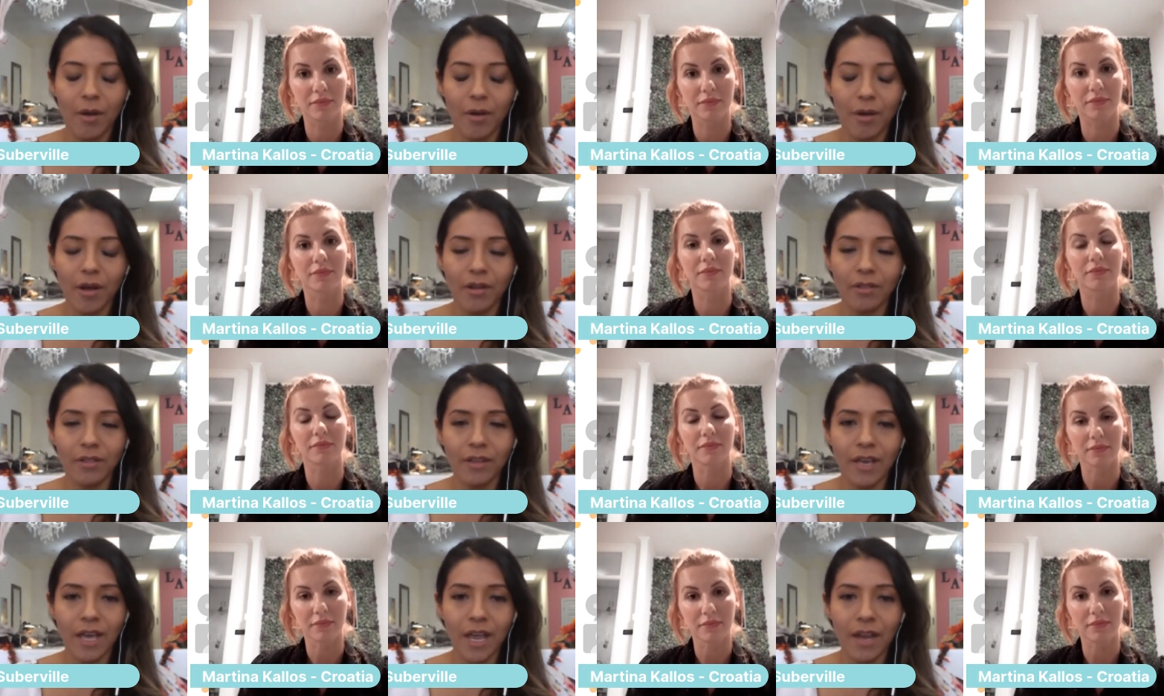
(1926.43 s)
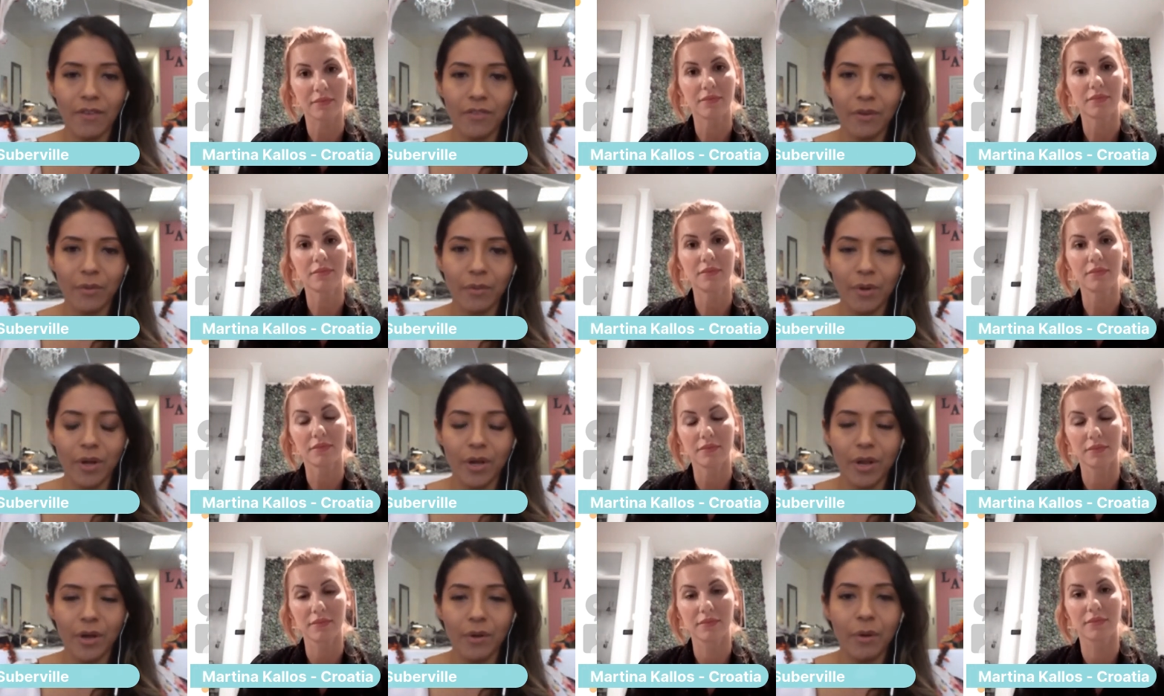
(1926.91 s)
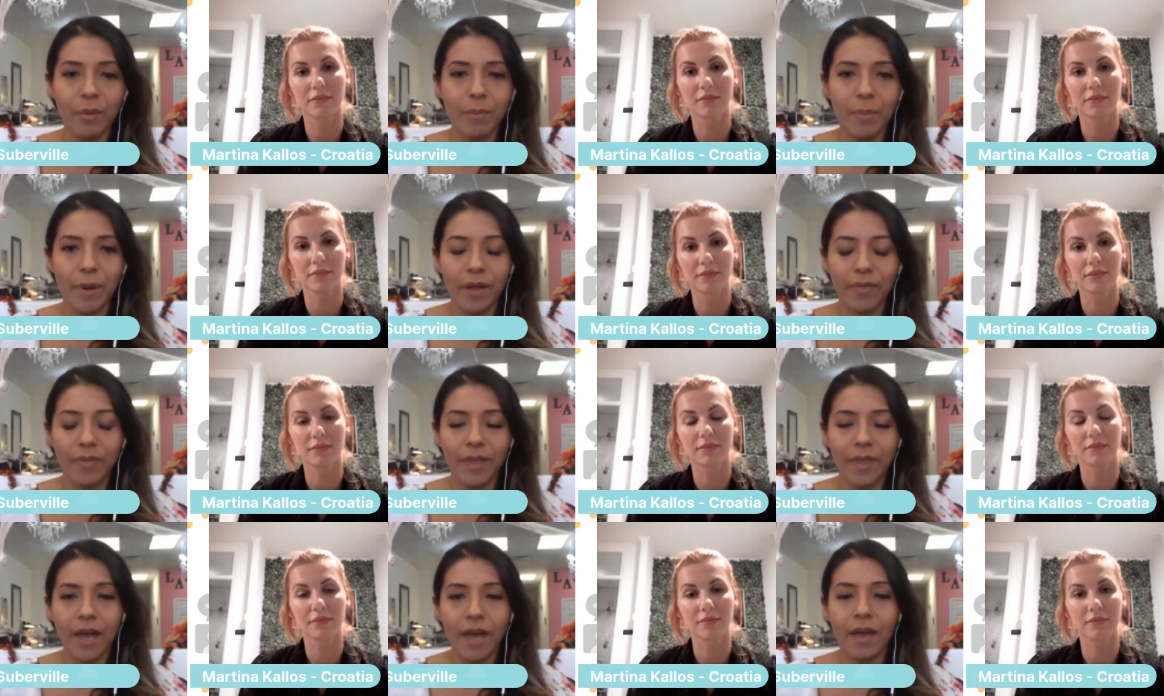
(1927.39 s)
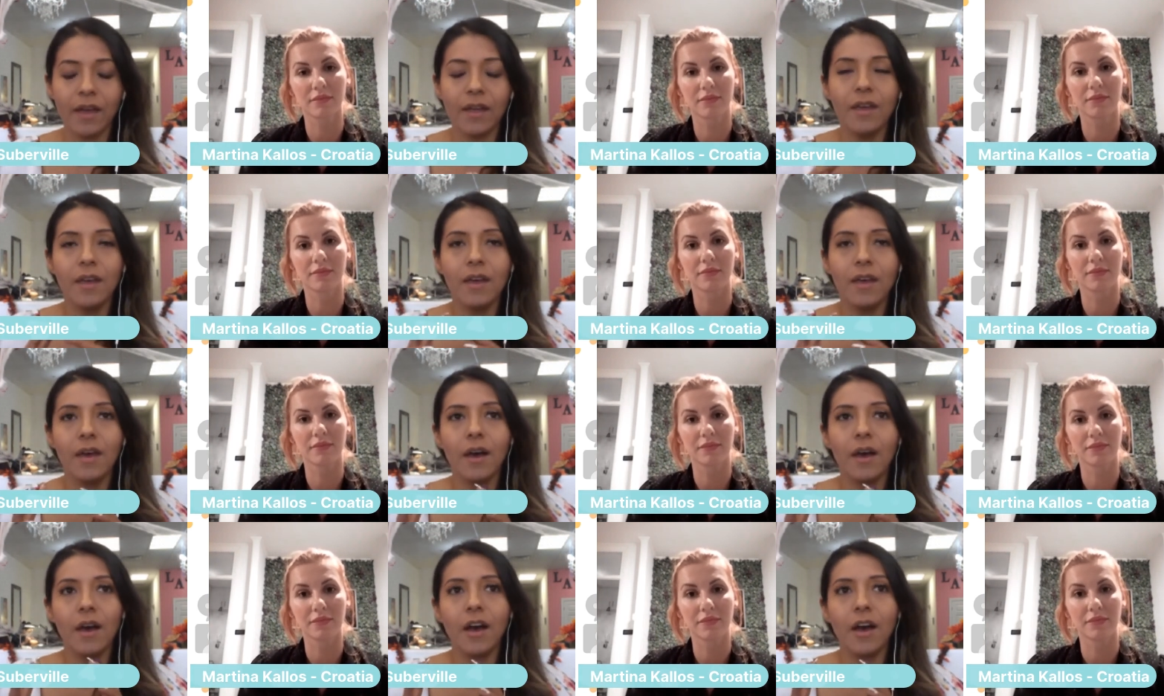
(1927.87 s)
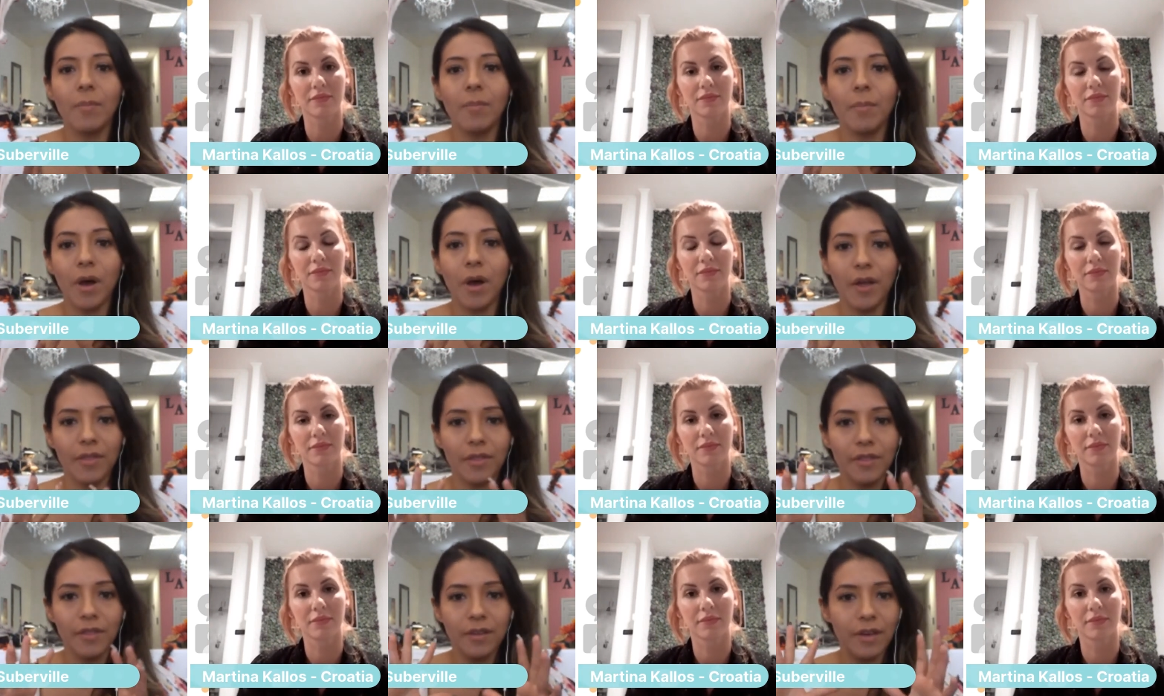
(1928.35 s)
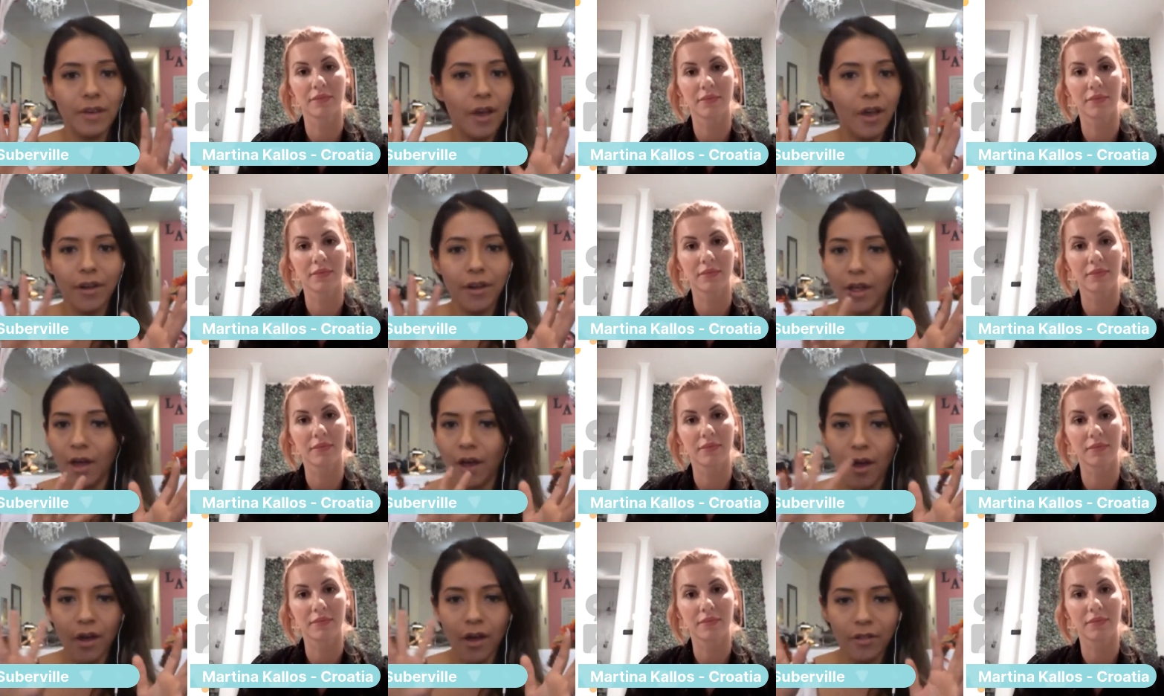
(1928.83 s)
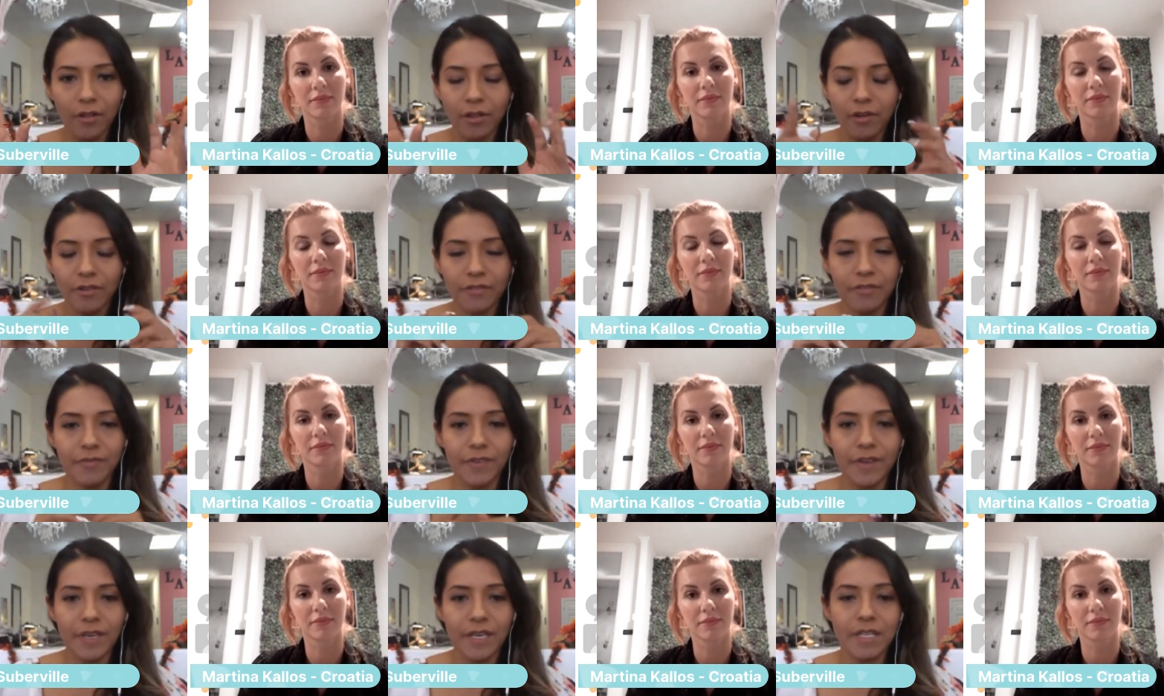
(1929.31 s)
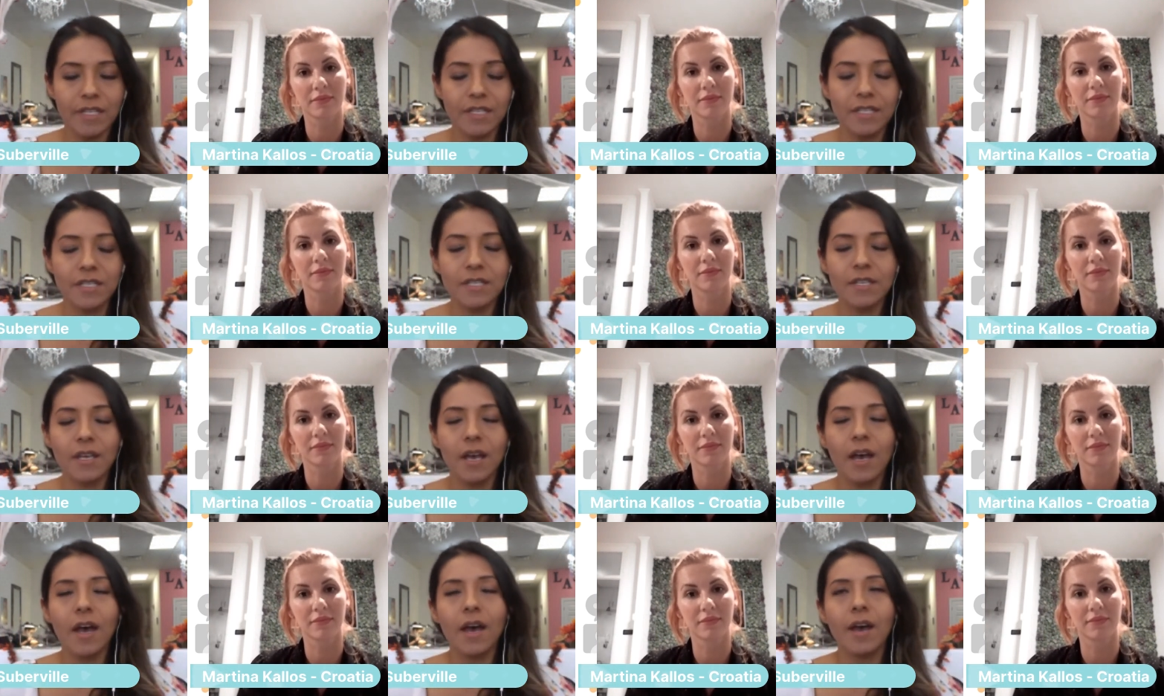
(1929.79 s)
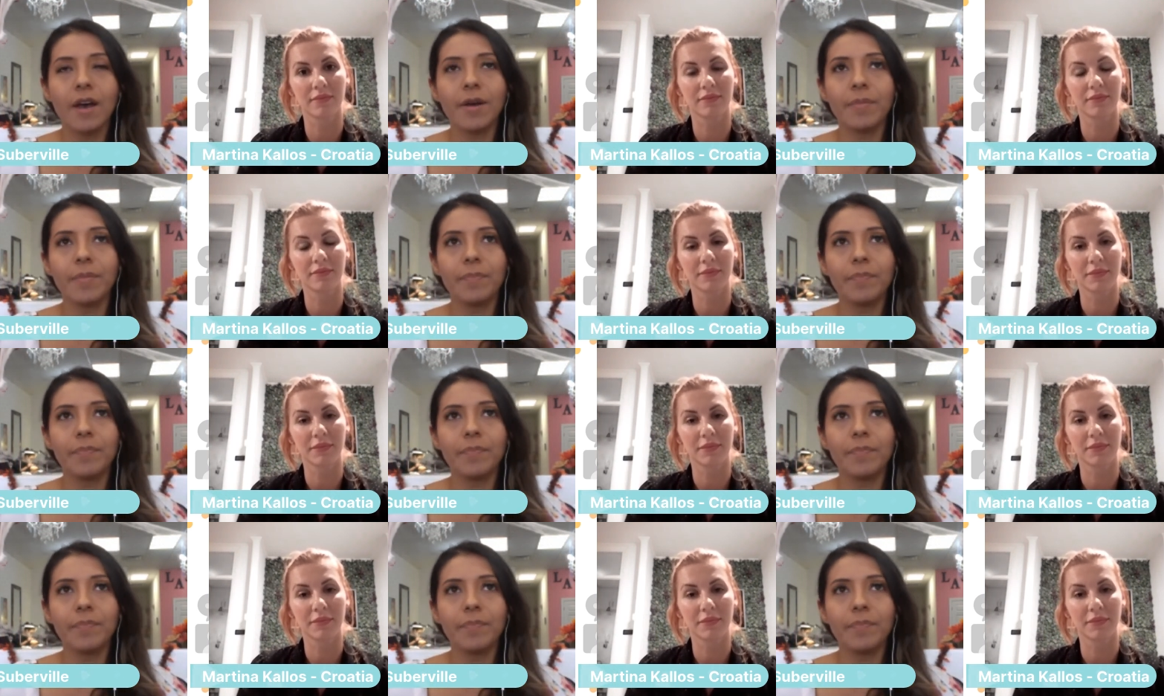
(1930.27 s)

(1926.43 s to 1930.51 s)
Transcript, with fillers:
Speaker 1: I'll let everyone know about that on all our feeds.